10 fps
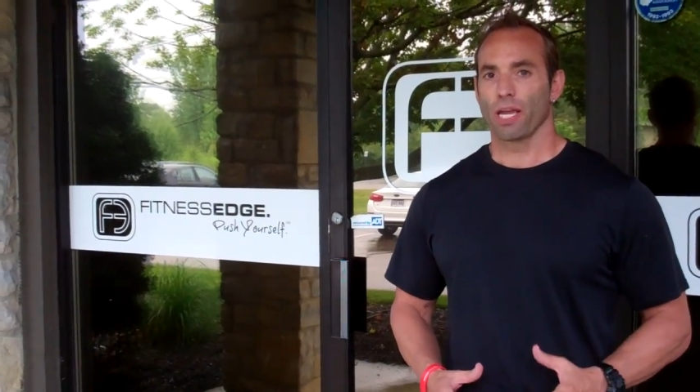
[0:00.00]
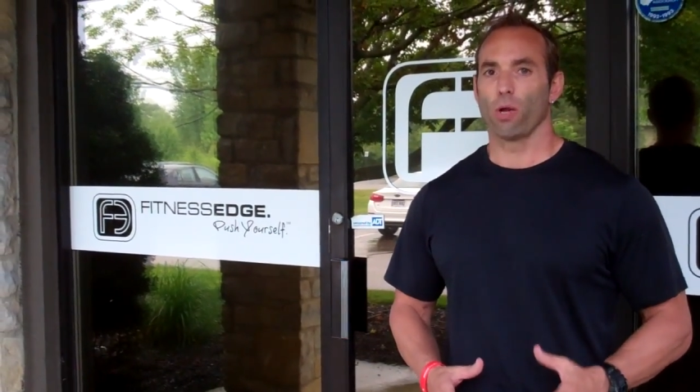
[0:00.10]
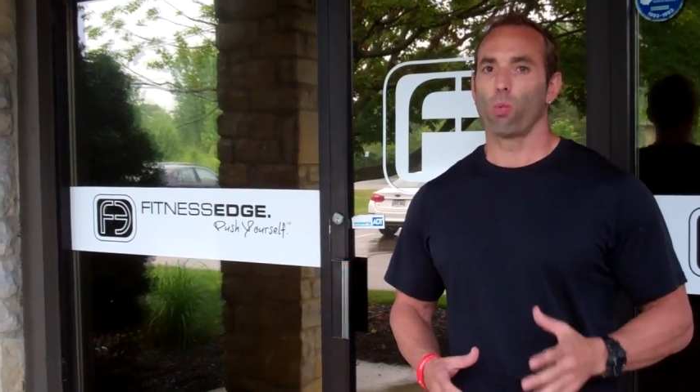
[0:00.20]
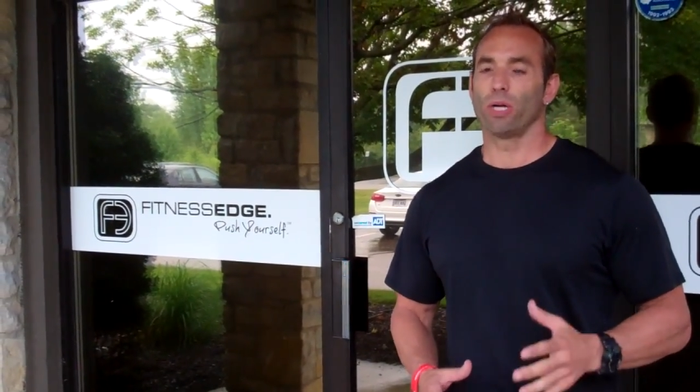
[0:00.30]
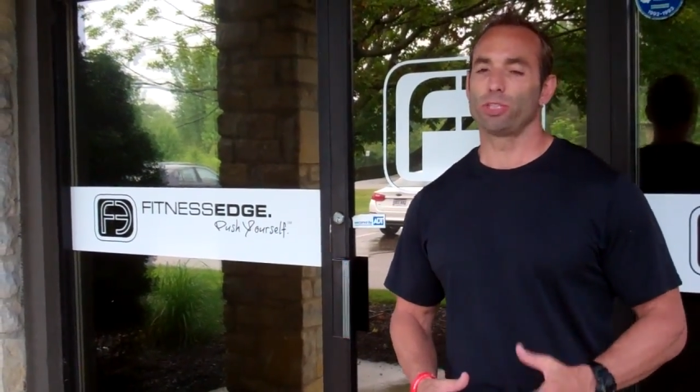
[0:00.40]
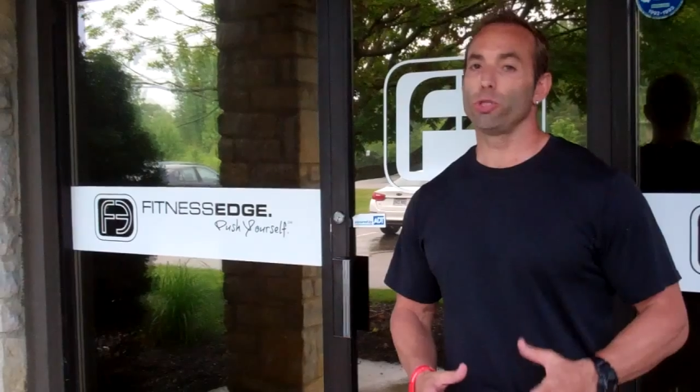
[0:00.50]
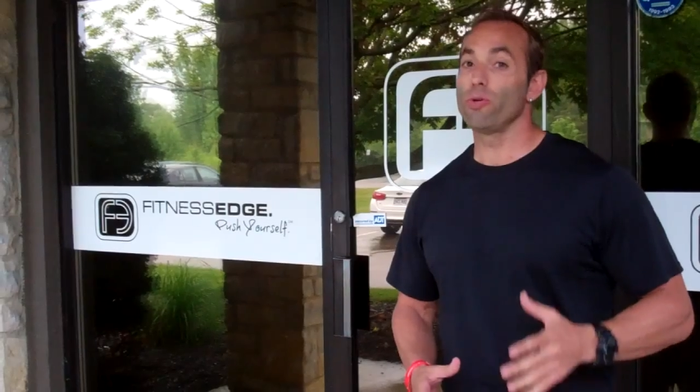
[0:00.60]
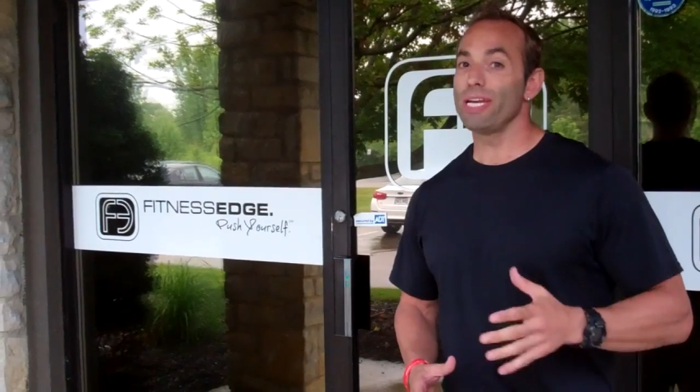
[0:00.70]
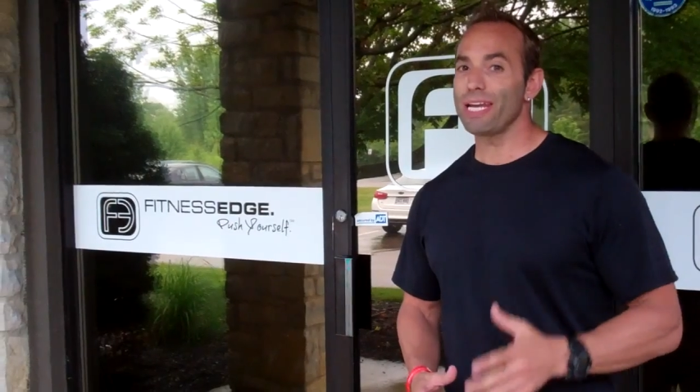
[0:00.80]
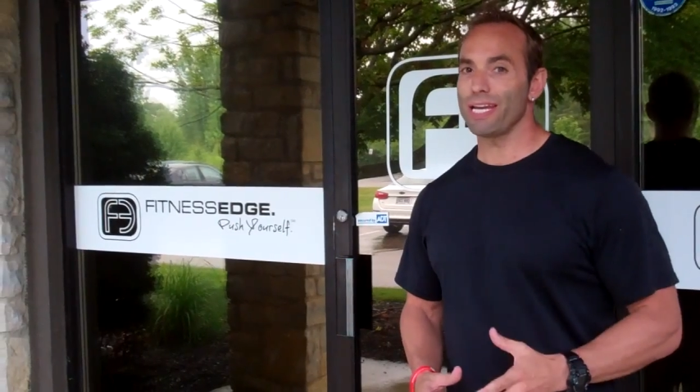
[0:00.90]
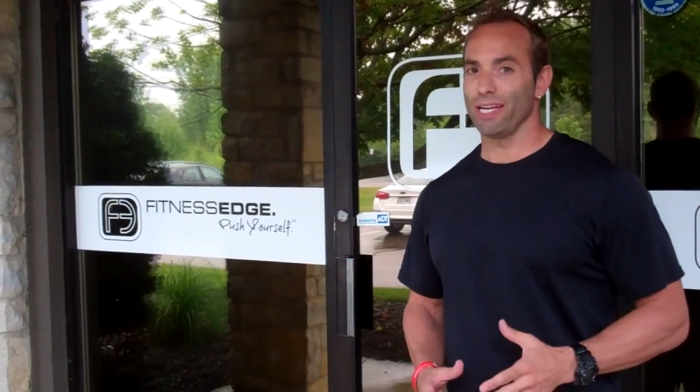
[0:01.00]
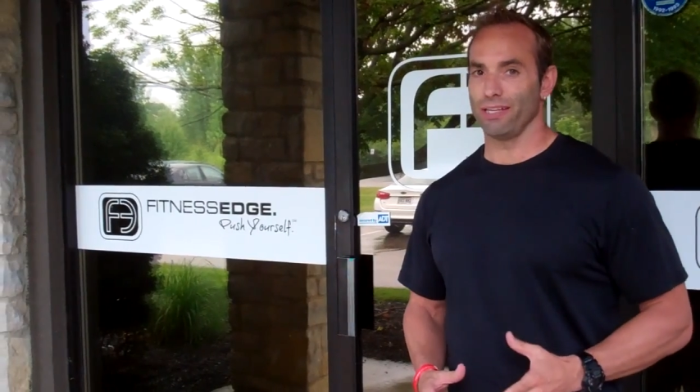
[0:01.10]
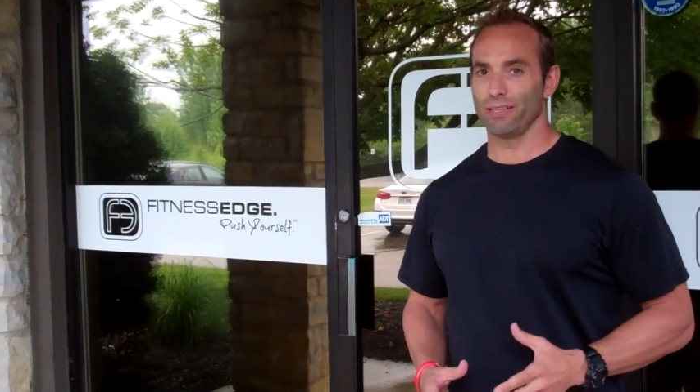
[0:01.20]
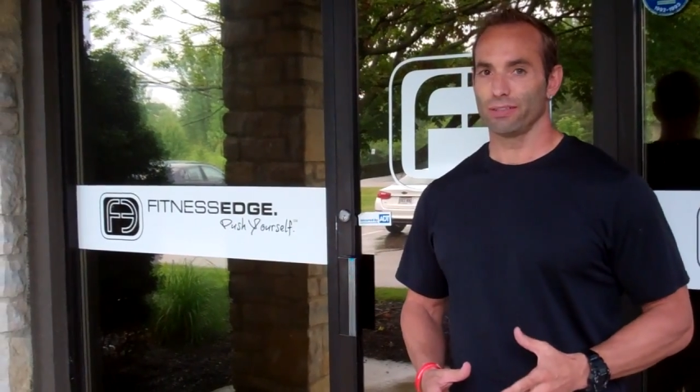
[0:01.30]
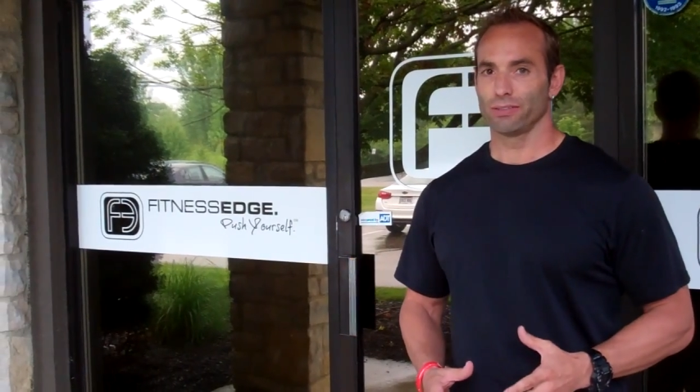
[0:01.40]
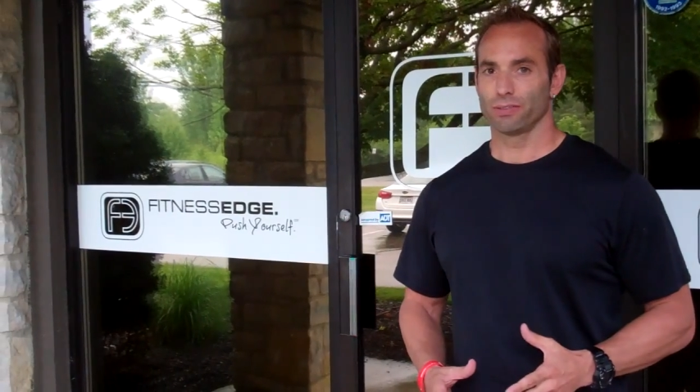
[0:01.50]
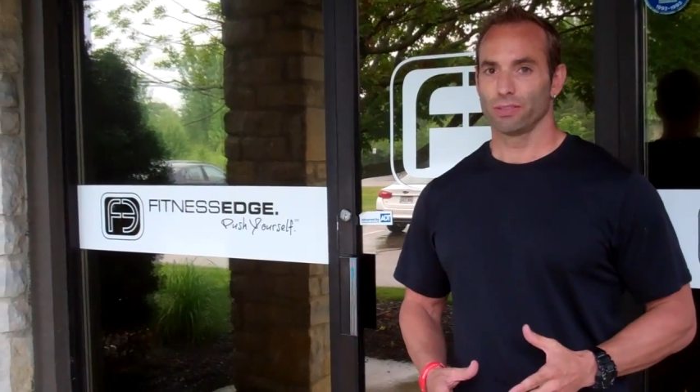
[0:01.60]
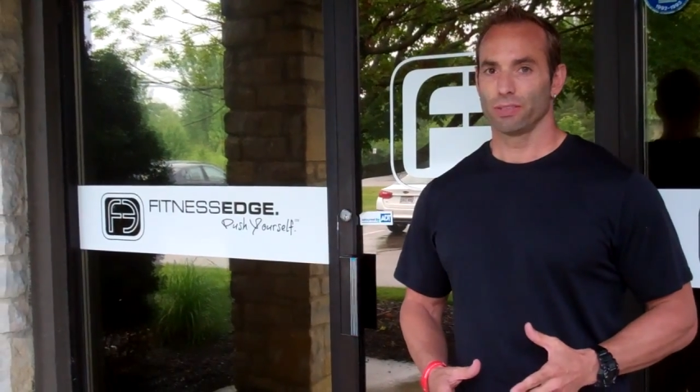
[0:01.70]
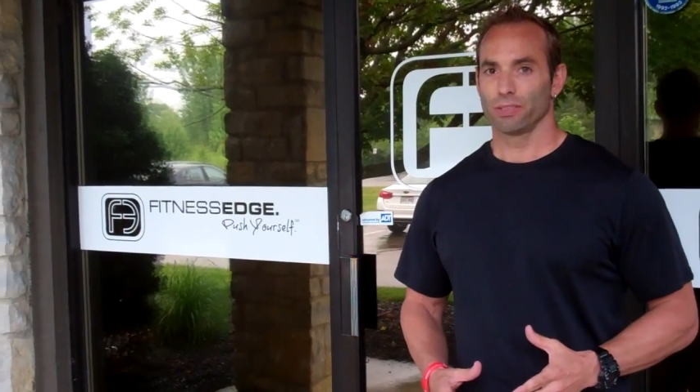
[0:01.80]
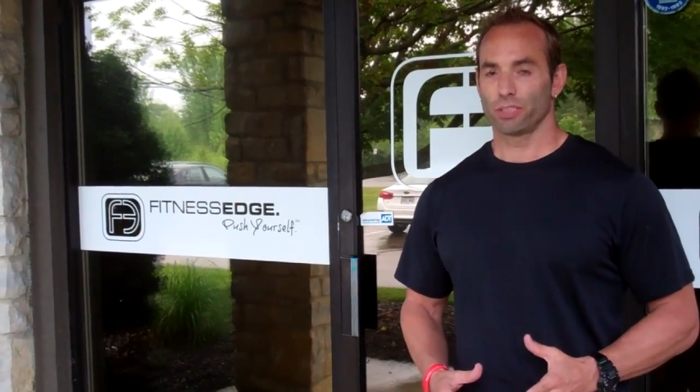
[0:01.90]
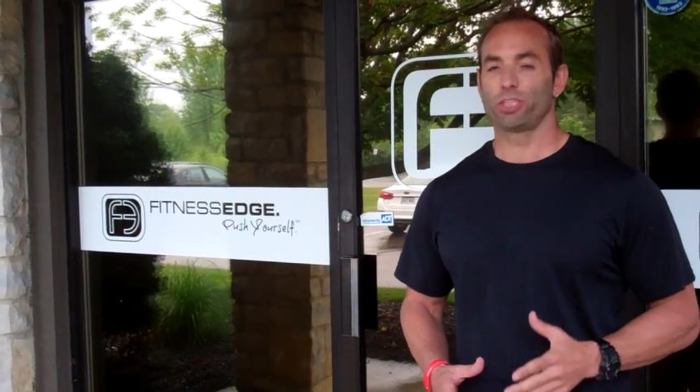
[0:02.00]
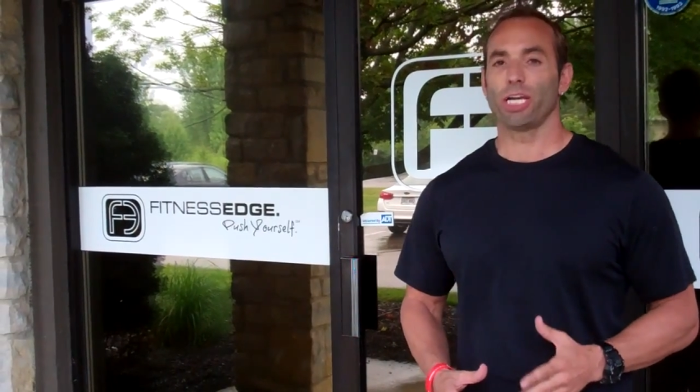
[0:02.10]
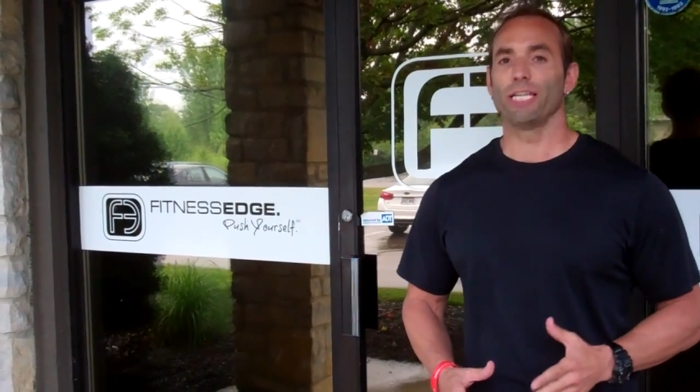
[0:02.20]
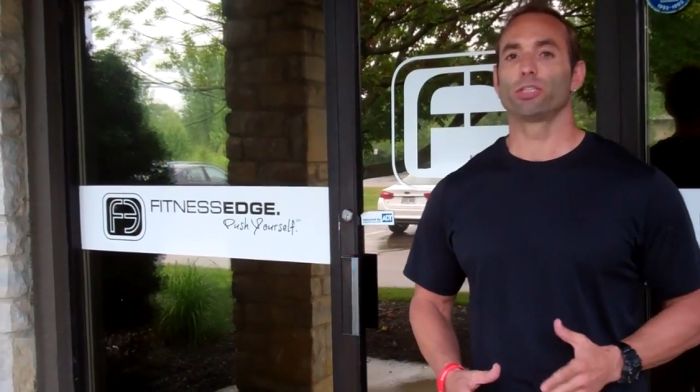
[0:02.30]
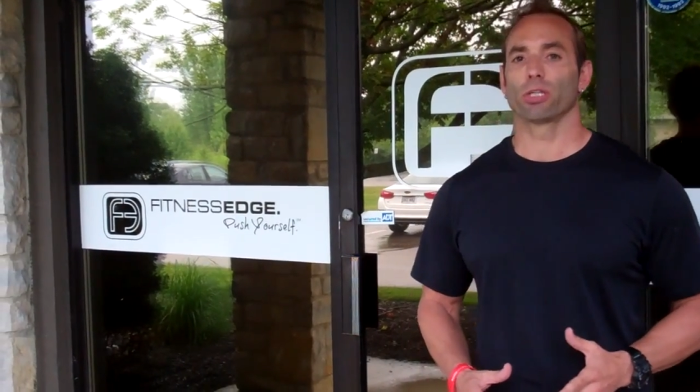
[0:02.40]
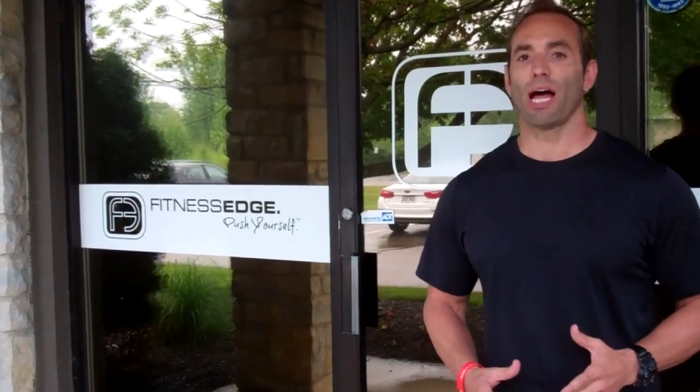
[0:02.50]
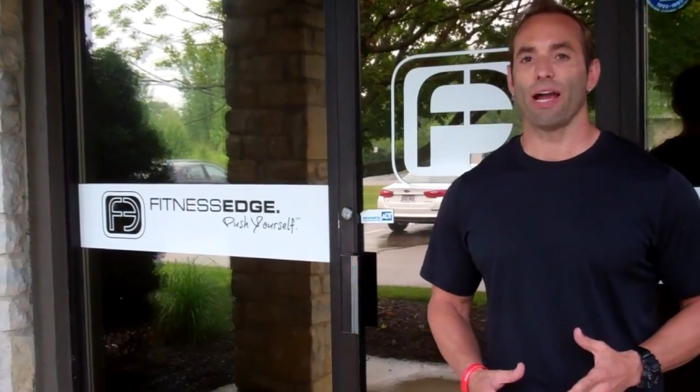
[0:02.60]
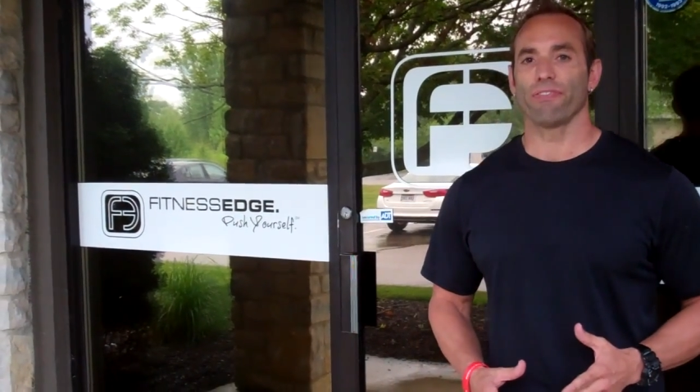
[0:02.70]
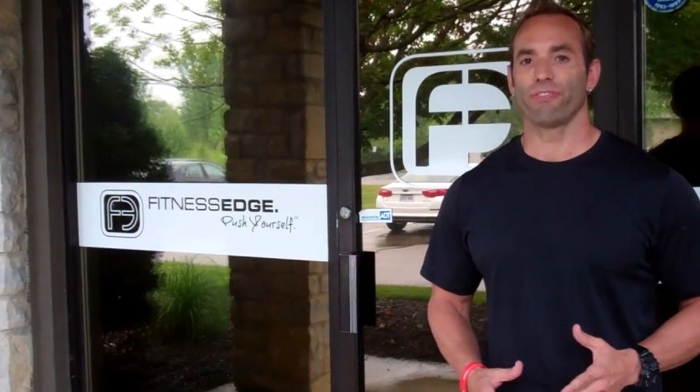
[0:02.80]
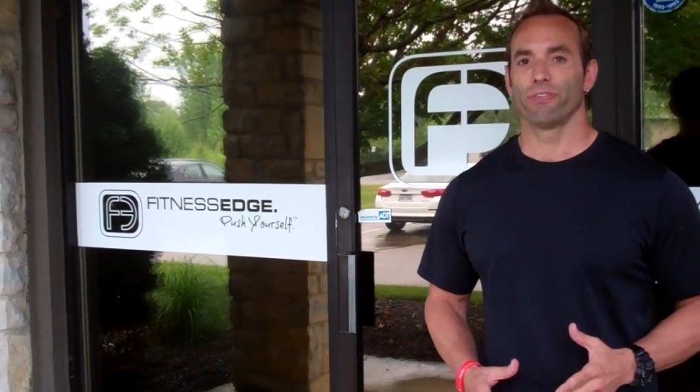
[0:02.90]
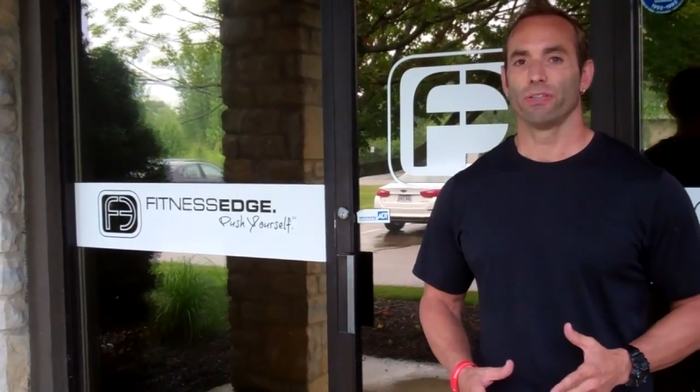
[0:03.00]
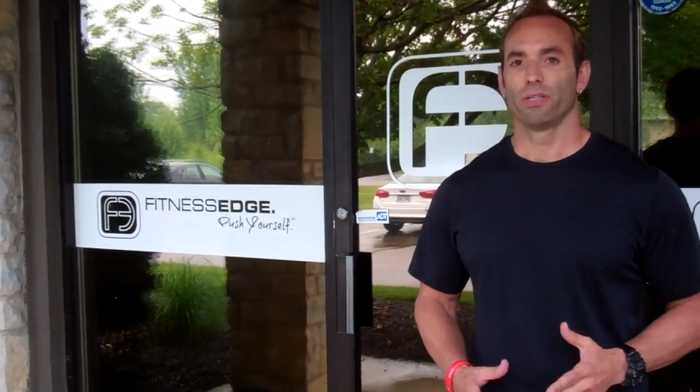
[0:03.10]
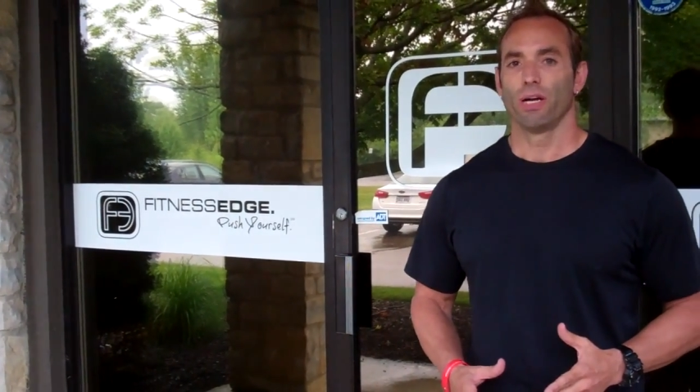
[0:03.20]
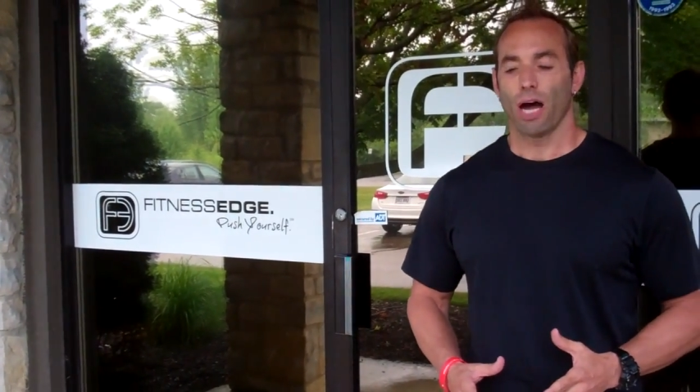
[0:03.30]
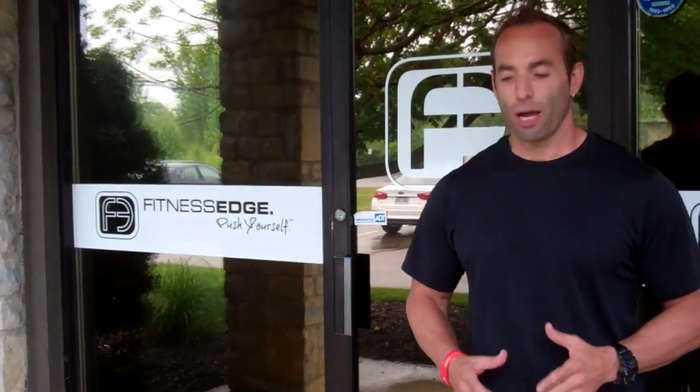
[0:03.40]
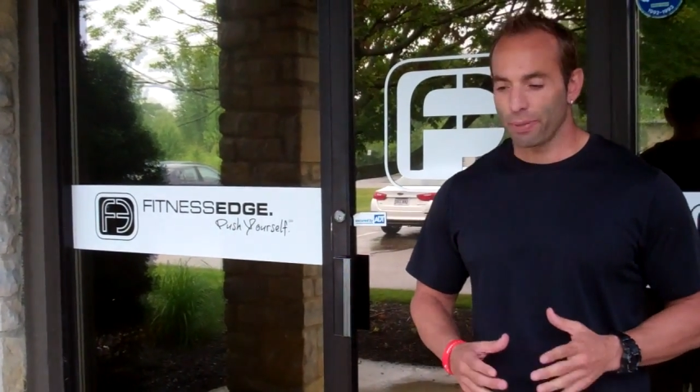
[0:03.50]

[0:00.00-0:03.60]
and what you need to change your life.